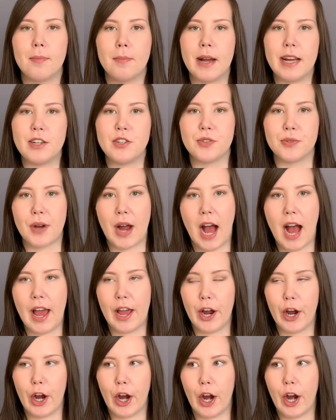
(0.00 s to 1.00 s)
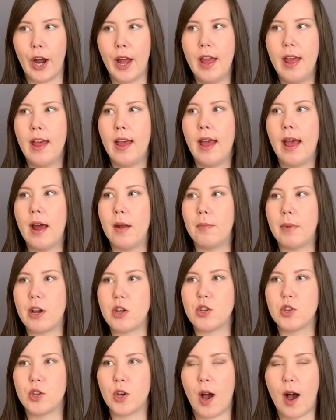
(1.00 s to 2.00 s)
my dryer, and my
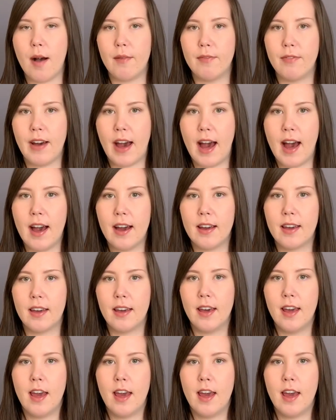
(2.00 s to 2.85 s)
shop vac,